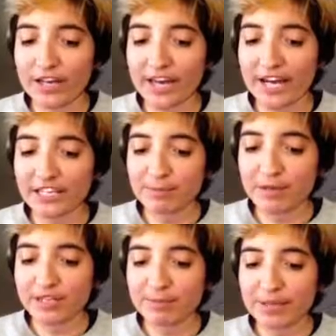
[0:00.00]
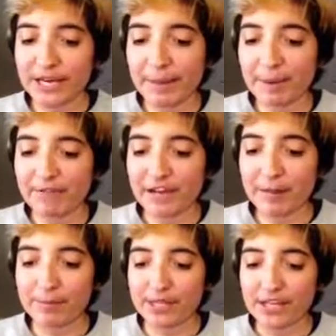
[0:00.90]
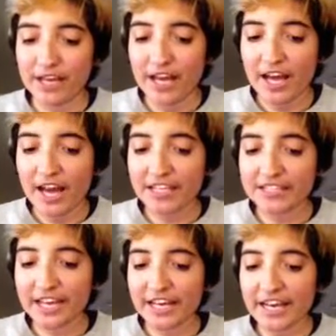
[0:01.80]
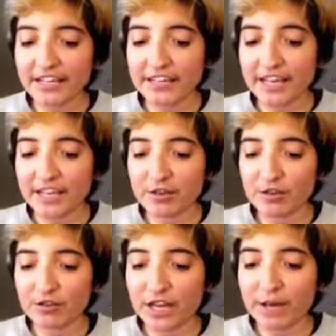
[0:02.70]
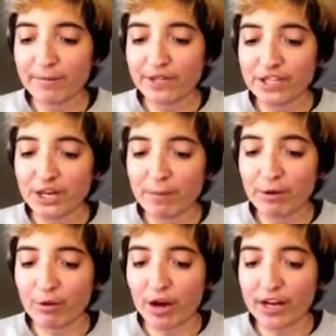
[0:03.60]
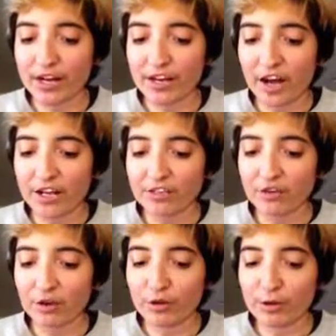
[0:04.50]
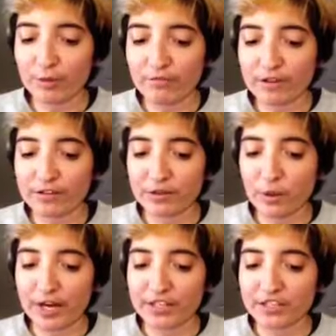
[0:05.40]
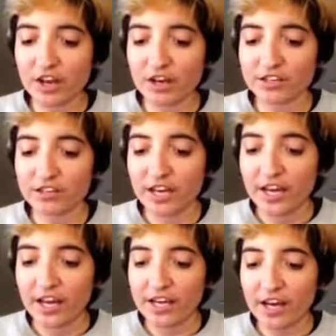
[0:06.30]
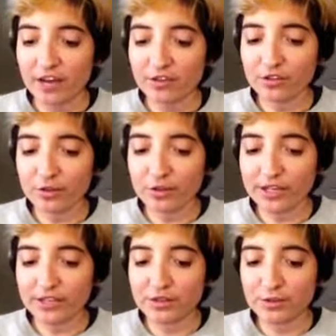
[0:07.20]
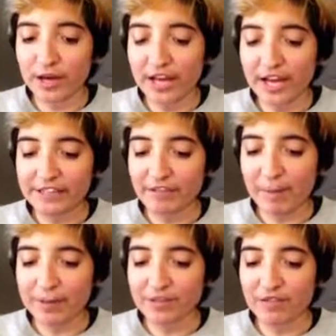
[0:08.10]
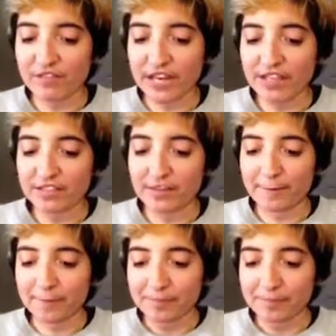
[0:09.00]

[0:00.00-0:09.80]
castmates became our family. I sang at the Angels game with the chamber choir and got a solo in one of our choir songs, and got to do a duet at the Vapa Extravaganza.